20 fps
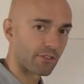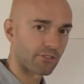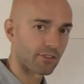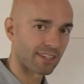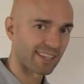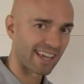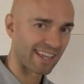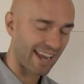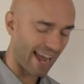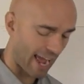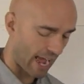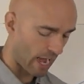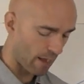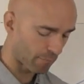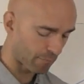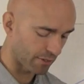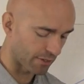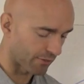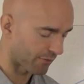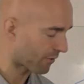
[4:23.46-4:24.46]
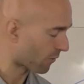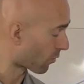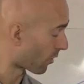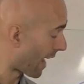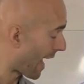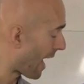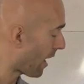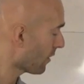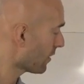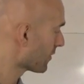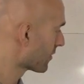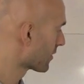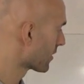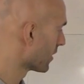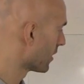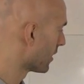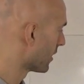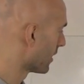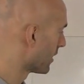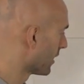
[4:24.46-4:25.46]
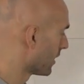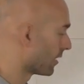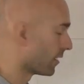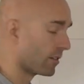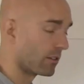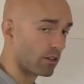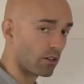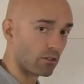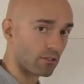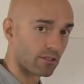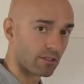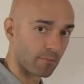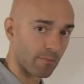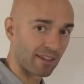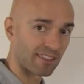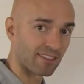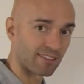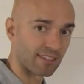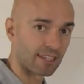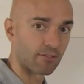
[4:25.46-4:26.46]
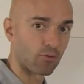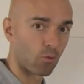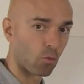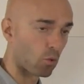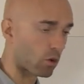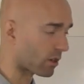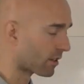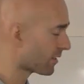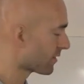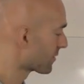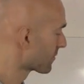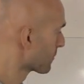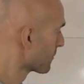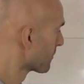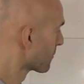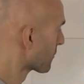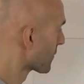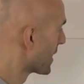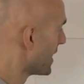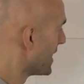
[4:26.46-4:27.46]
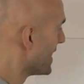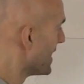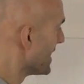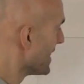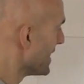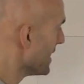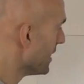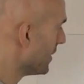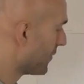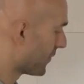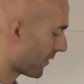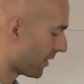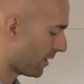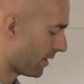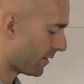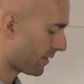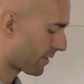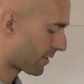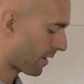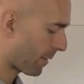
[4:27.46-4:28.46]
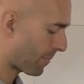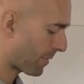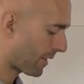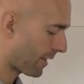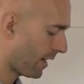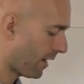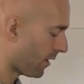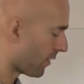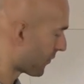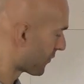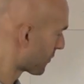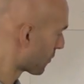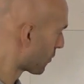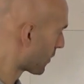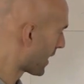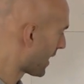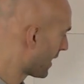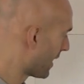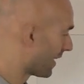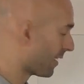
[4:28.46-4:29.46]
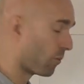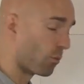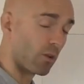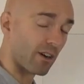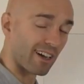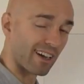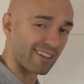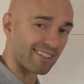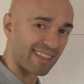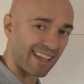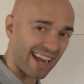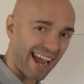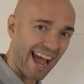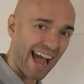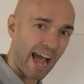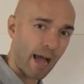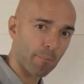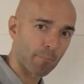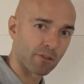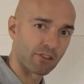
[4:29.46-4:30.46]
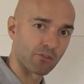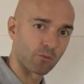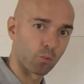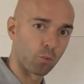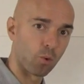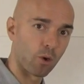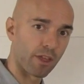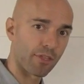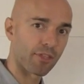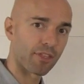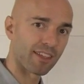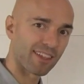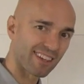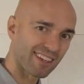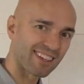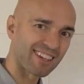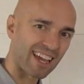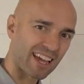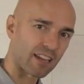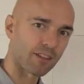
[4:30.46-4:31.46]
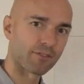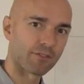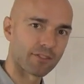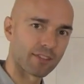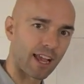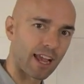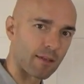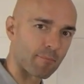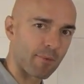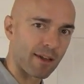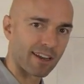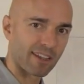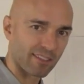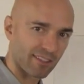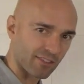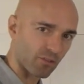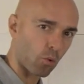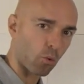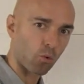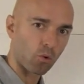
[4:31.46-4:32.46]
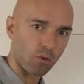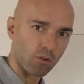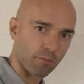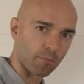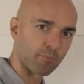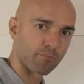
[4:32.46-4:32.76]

this again happens, or how this, to make this even worse, is something else that happens with kind of diabetic, this whole